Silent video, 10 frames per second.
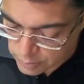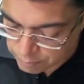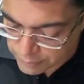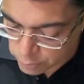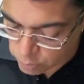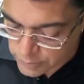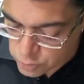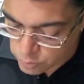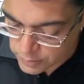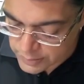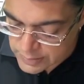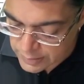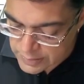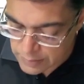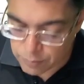Medulloblastoma is an
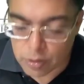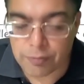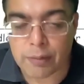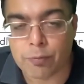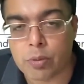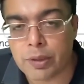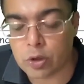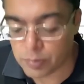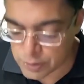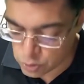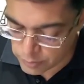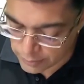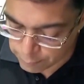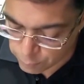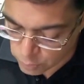example of M for medulloblastoma,
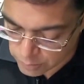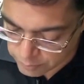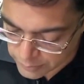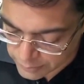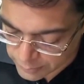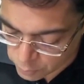M for a malignant